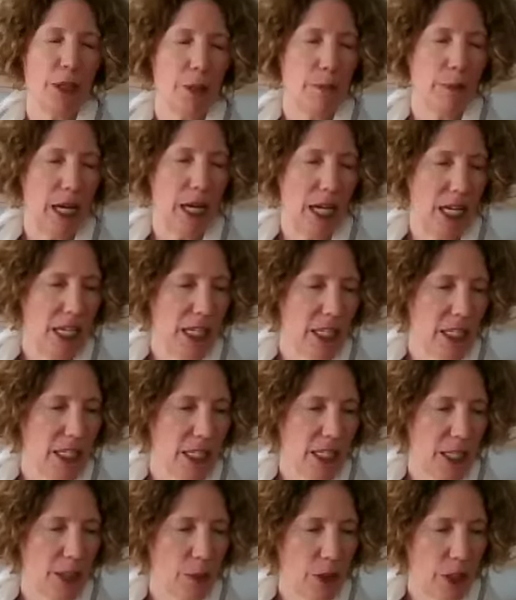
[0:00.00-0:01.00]
for the mind,
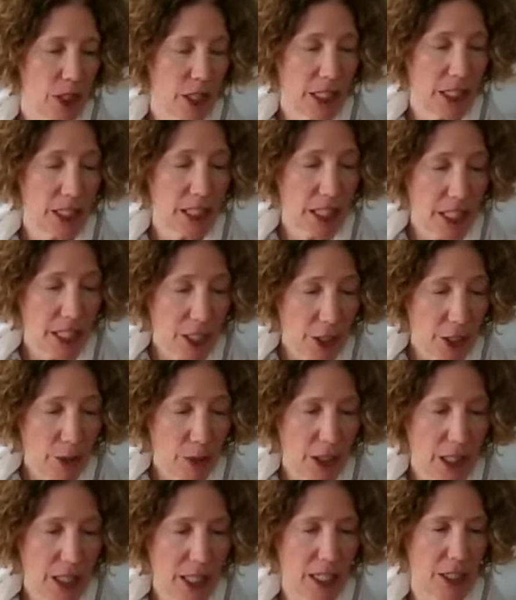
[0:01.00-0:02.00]
it will
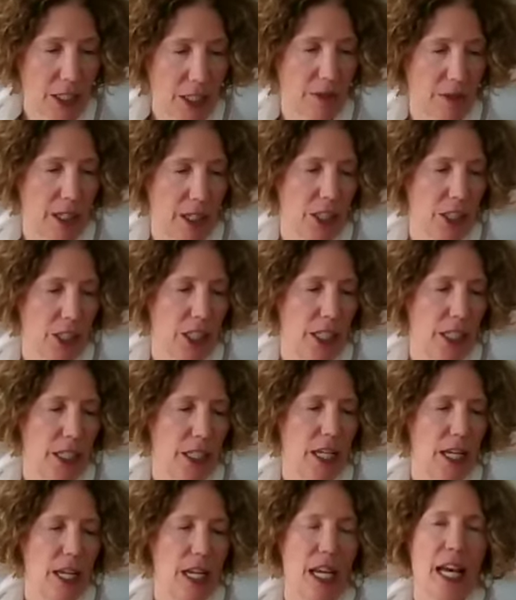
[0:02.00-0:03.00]
continue in that
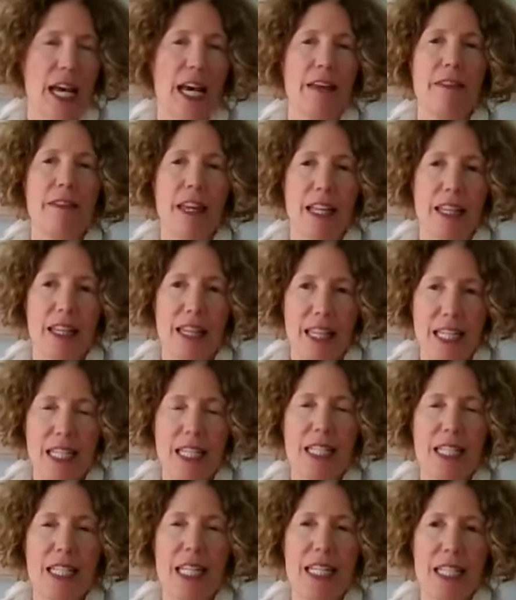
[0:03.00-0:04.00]
direction. And that
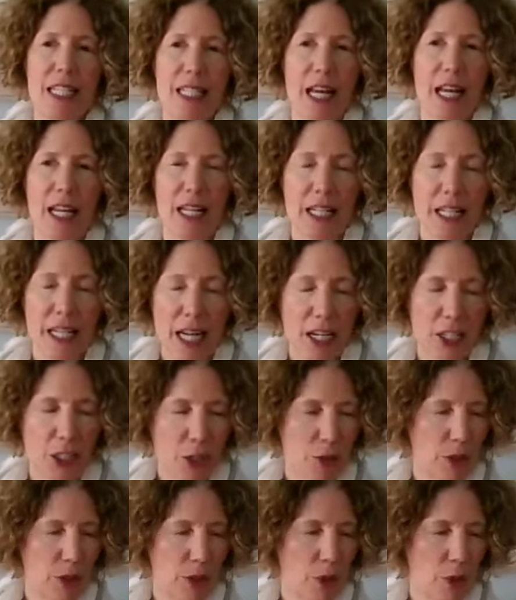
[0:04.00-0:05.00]
this is a
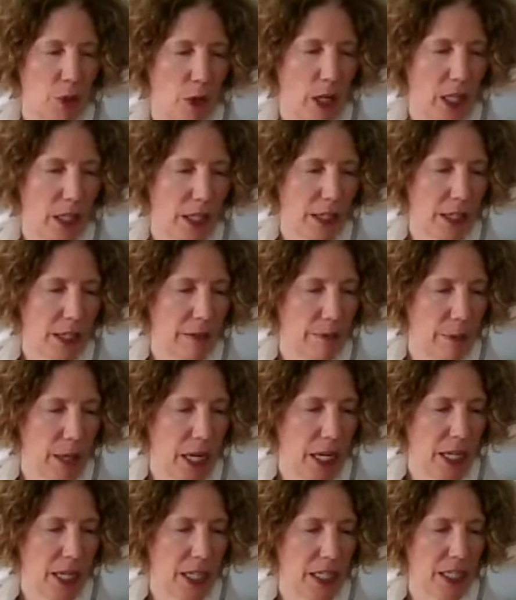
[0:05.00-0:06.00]
natural quality of
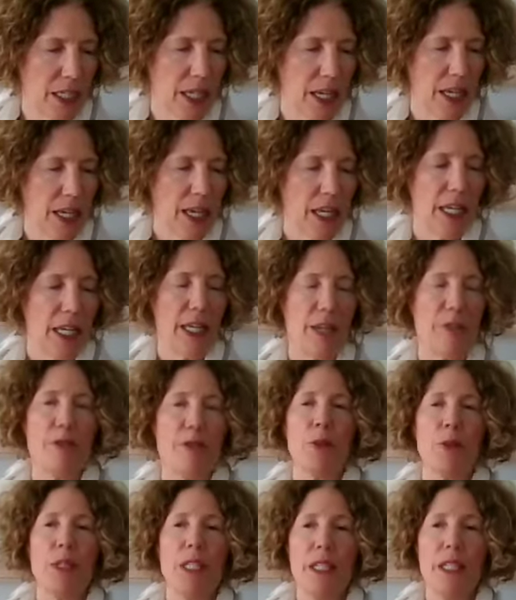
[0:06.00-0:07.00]
mind. If
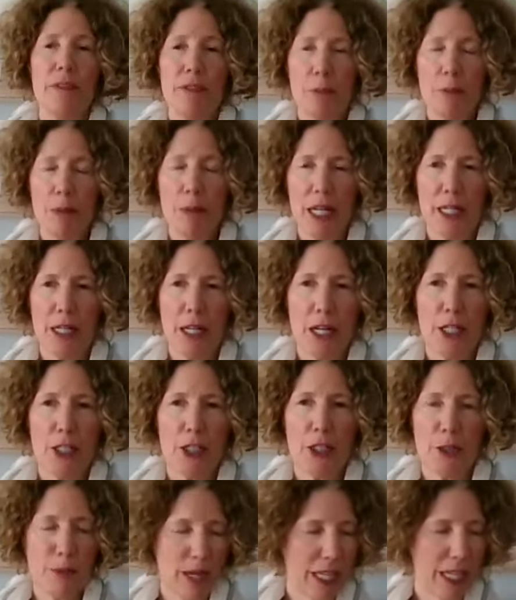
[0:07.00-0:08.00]
you leave the mind
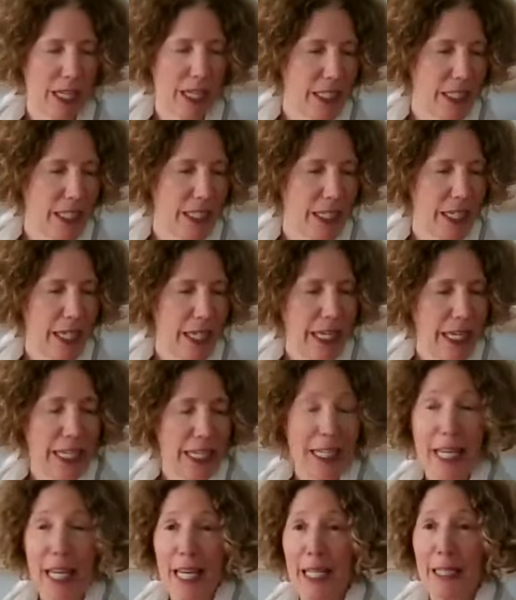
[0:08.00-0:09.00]
undirected,
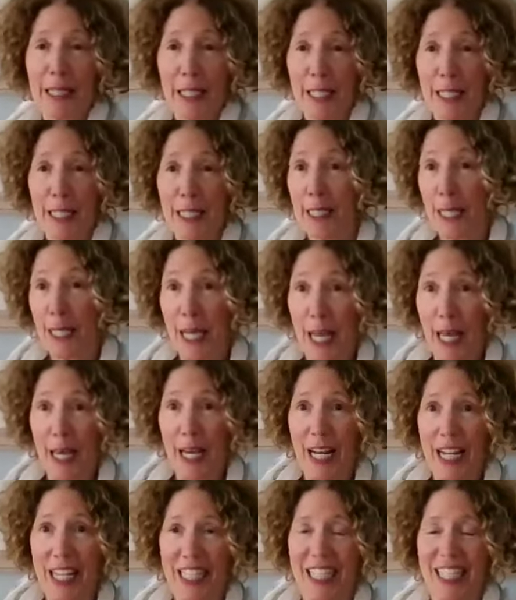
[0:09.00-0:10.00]
it can lead to
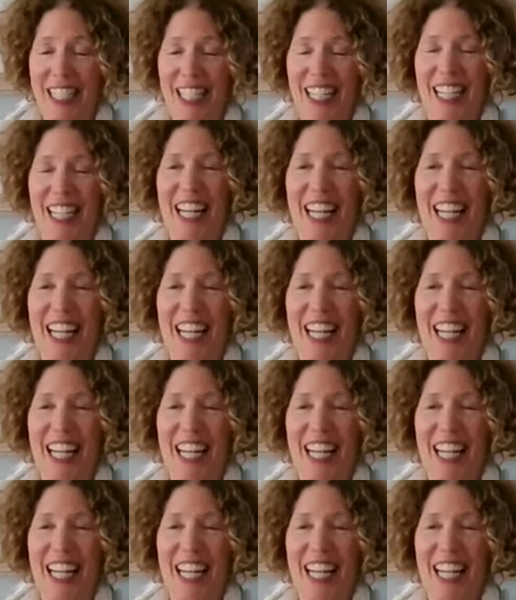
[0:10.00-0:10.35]
chaos.